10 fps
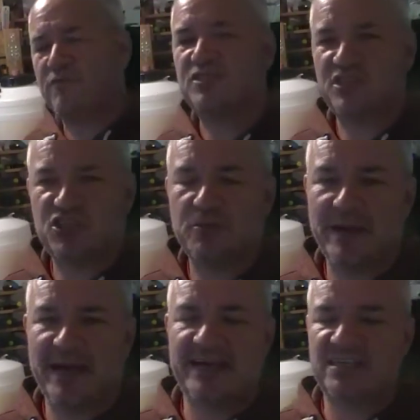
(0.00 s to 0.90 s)
ginger
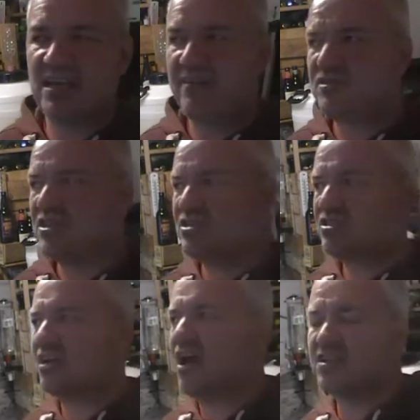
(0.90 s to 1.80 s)
beers. Ever since
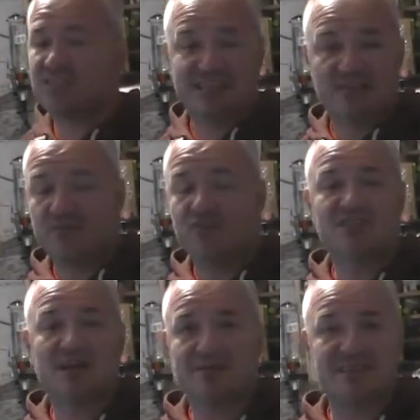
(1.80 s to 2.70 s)
the first
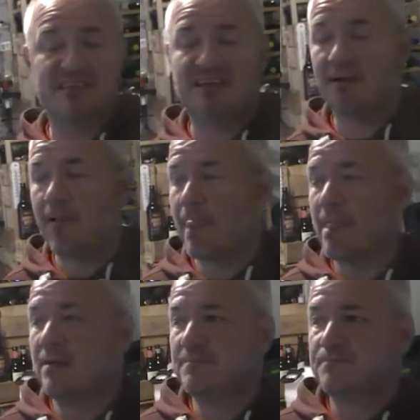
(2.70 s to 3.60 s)
time I seen a
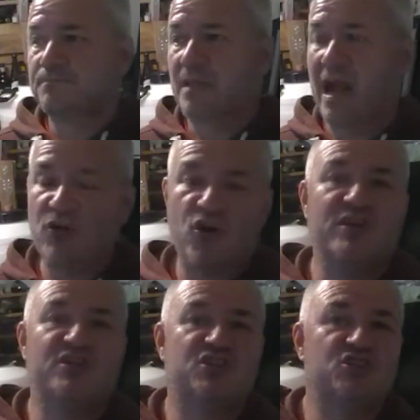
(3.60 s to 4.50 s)

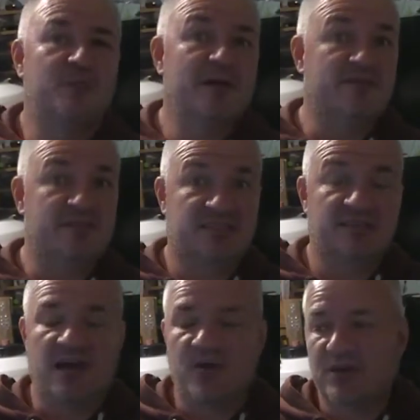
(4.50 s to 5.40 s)
alcoholic ginger beer, it's
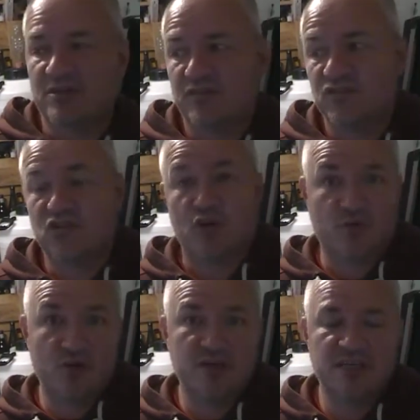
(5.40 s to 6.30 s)
when I first started
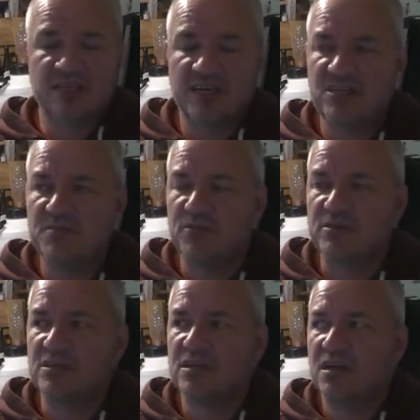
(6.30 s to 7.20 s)
working at Sainsbury's.